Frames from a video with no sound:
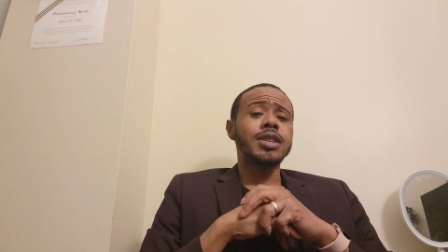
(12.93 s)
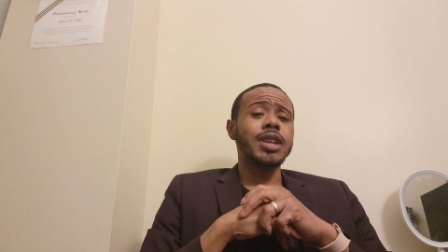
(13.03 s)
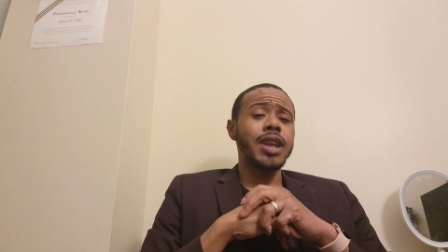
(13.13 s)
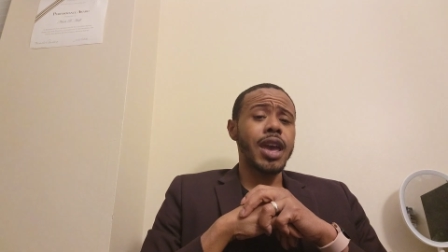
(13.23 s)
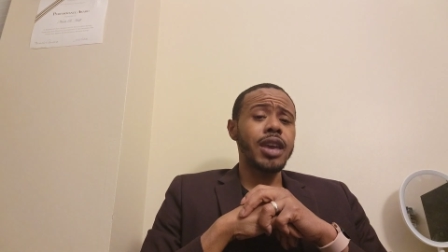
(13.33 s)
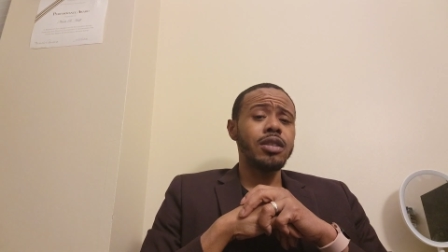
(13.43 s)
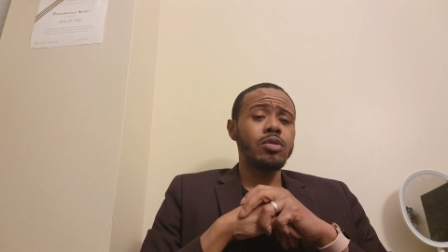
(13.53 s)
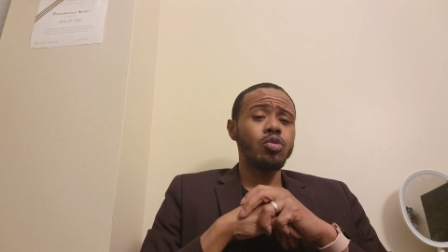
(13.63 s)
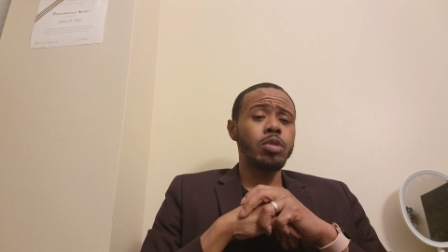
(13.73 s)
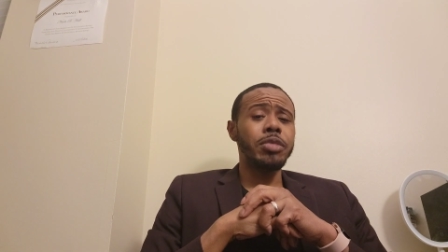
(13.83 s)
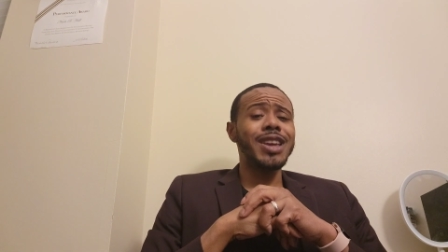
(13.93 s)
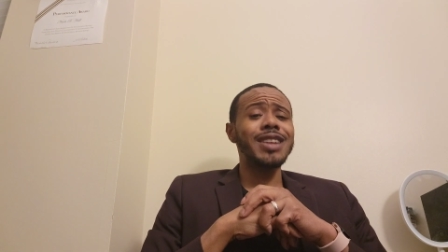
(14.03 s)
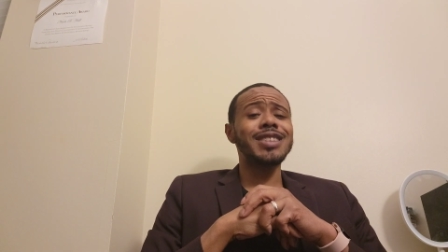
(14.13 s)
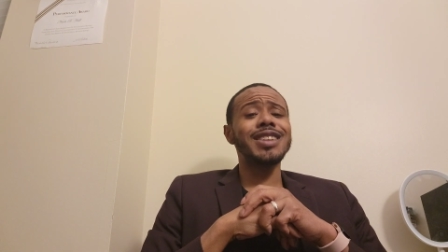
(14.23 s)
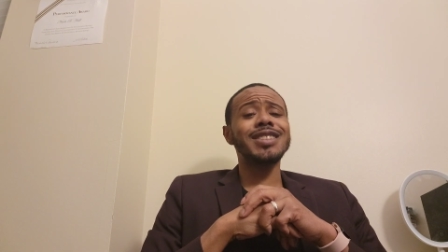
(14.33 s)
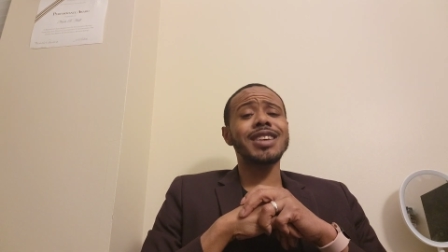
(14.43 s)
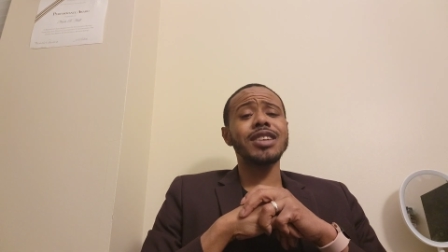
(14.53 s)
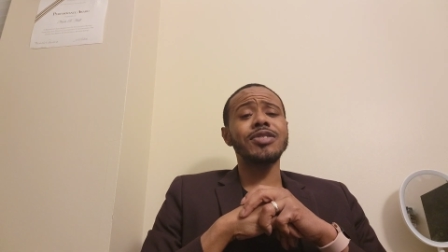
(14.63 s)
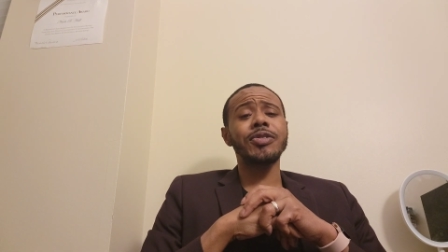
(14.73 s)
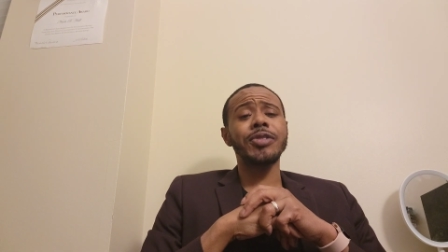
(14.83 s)
Today, we'll begin to
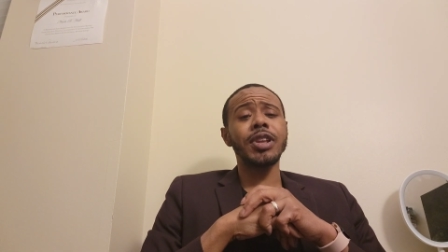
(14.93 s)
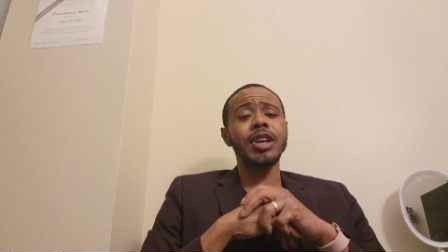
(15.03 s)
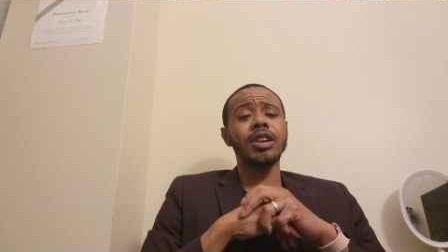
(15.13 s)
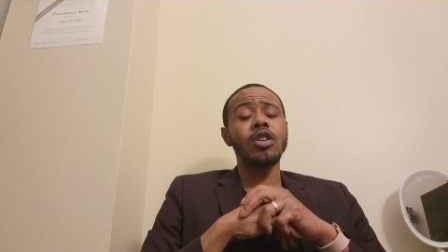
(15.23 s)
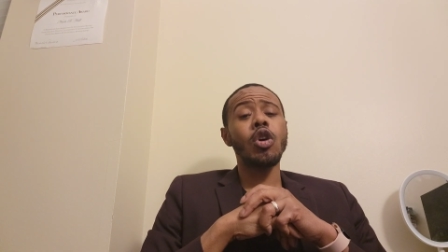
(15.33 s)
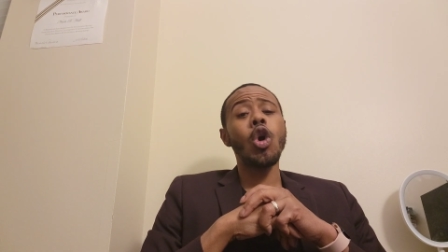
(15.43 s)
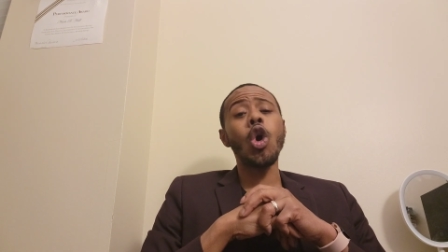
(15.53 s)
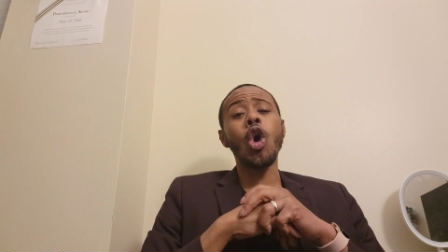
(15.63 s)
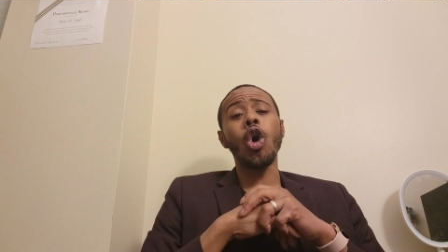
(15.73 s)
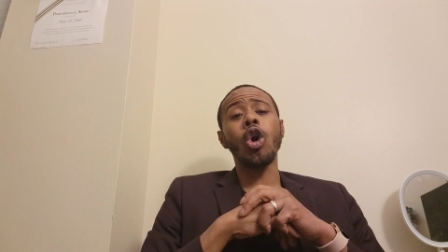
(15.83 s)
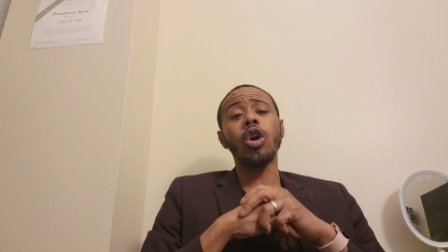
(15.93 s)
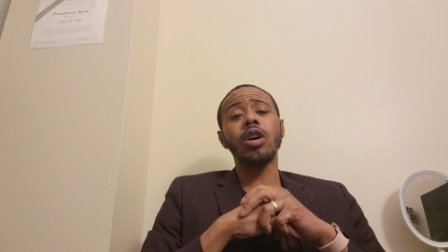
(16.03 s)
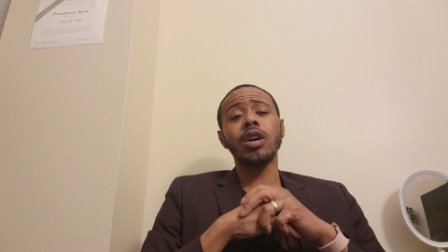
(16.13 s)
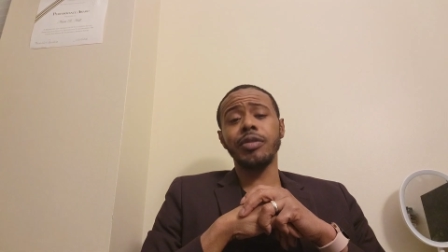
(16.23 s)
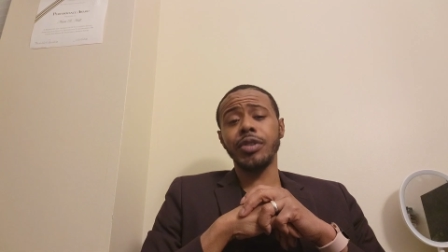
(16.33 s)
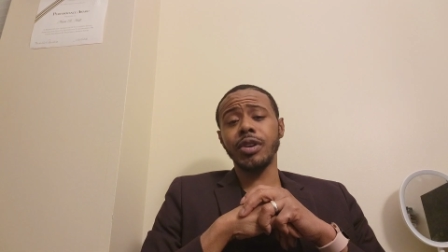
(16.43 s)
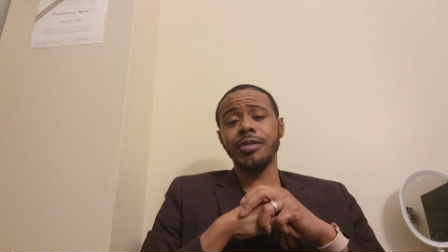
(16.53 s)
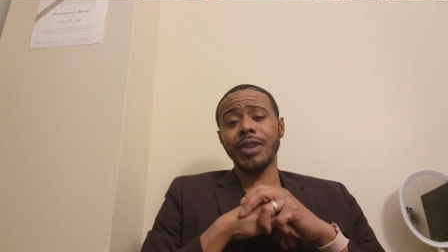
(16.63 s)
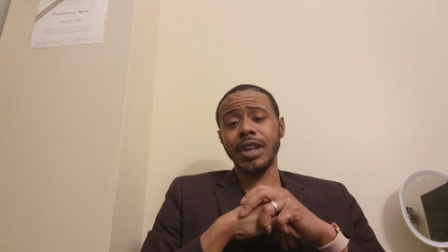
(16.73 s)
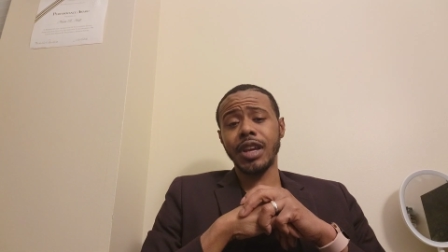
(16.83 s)
discuss fulfilling all of your
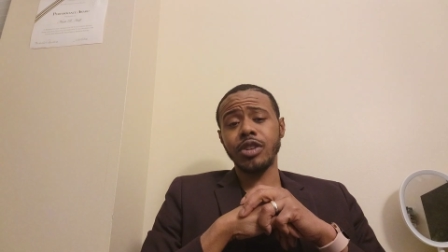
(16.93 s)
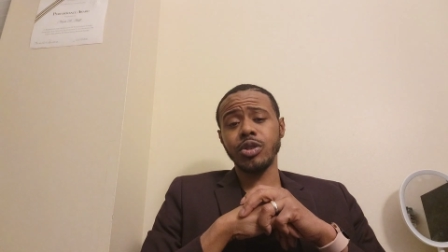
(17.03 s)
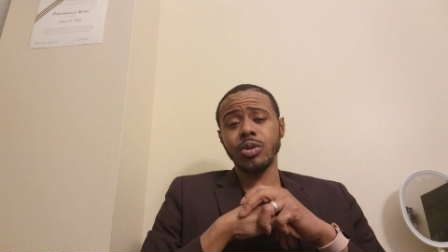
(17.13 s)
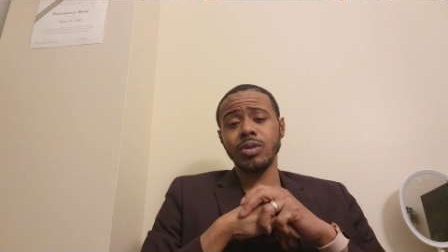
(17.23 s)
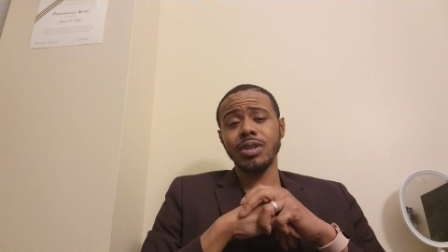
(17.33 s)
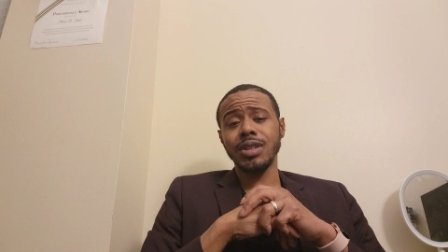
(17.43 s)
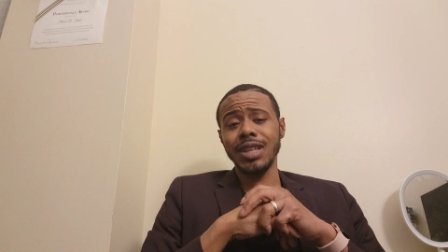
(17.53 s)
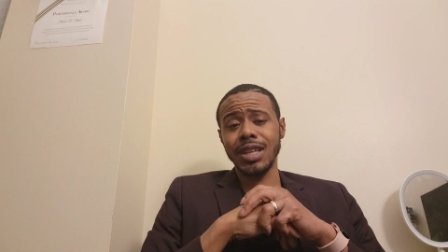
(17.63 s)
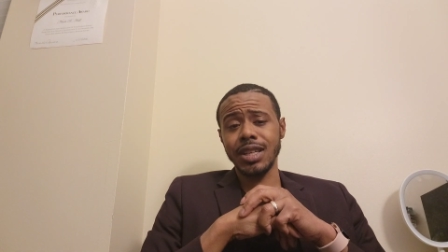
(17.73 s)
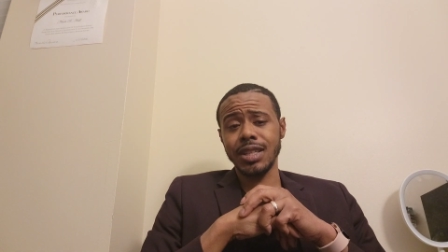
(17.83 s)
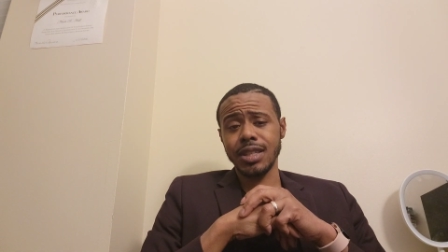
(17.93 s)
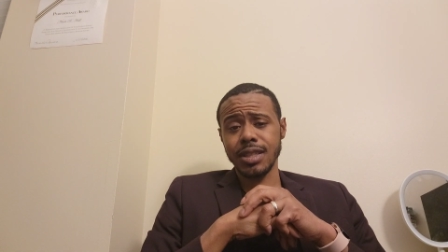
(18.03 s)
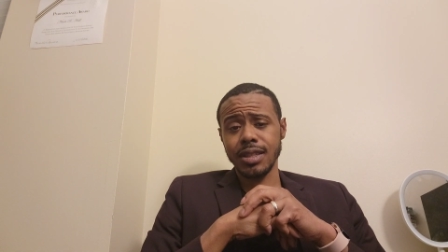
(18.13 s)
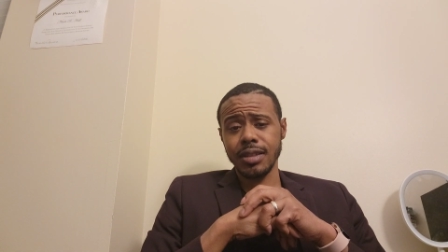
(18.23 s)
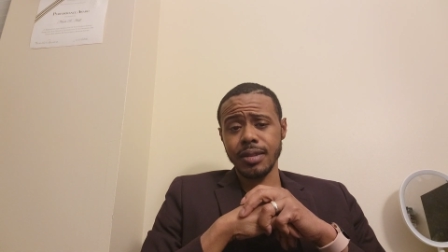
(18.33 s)
financial needs.